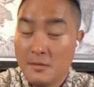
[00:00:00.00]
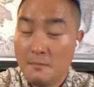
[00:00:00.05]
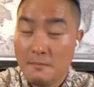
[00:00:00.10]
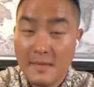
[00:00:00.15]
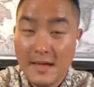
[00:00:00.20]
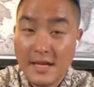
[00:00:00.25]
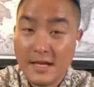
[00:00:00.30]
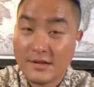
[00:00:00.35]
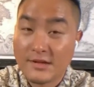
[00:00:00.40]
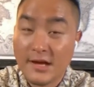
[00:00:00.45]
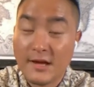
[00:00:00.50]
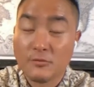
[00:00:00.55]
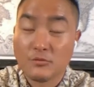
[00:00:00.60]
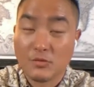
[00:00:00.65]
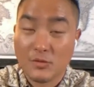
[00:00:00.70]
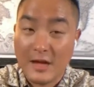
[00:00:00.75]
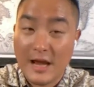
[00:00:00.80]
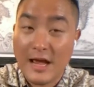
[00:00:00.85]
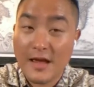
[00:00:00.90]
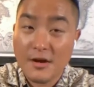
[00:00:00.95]
Many times
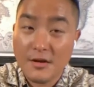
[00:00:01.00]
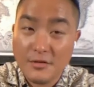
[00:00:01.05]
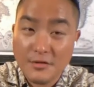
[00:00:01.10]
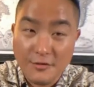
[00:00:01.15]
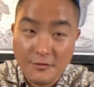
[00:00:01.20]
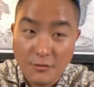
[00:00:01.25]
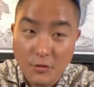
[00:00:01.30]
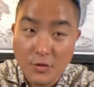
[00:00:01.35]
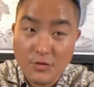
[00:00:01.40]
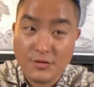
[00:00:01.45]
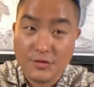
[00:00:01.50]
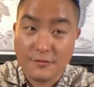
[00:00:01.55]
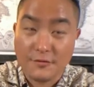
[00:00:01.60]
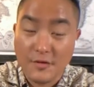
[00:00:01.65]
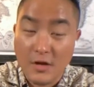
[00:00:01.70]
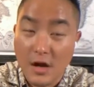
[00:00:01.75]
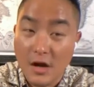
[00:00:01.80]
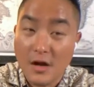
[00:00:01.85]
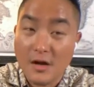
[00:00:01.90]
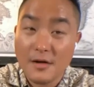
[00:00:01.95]
when I hear the voice
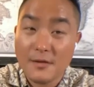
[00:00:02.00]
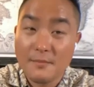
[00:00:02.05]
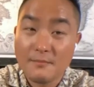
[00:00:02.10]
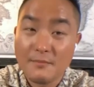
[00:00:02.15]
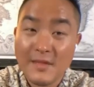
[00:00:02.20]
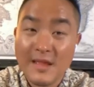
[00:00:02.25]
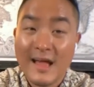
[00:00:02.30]
of God,